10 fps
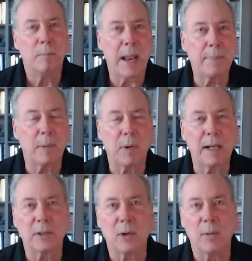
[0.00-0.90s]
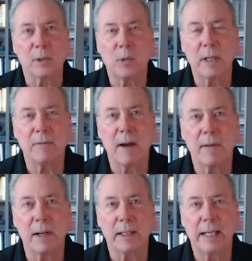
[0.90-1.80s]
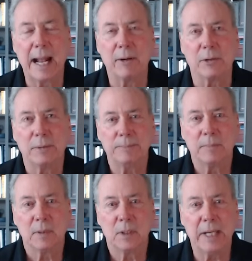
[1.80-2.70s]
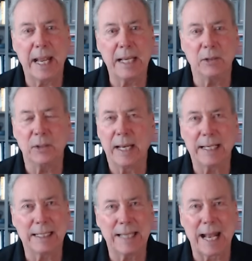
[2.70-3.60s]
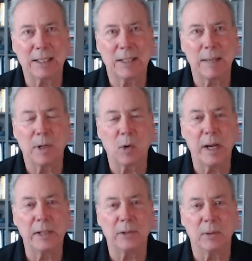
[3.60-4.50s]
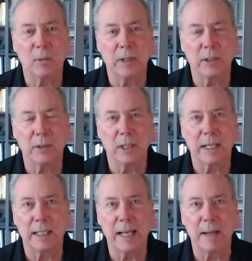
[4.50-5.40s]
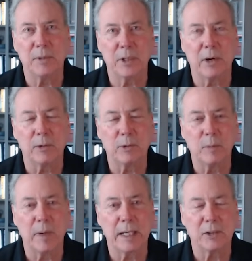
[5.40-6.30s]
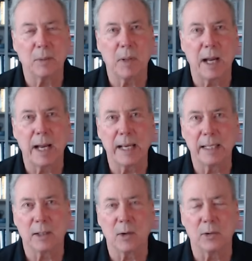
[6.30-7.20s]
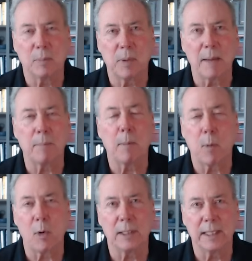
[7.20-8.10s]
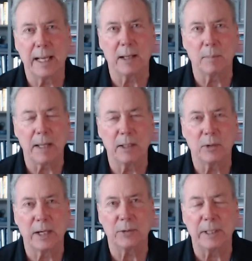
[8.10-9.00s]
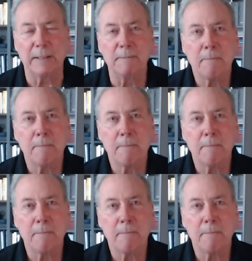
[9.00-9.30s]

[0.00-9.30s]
paper price of gold was twenty-five hundred dollars an ounce. Today, using that exact same equation where you look at M zero, true money supply, and the gold supply purportedly held by the Treasury,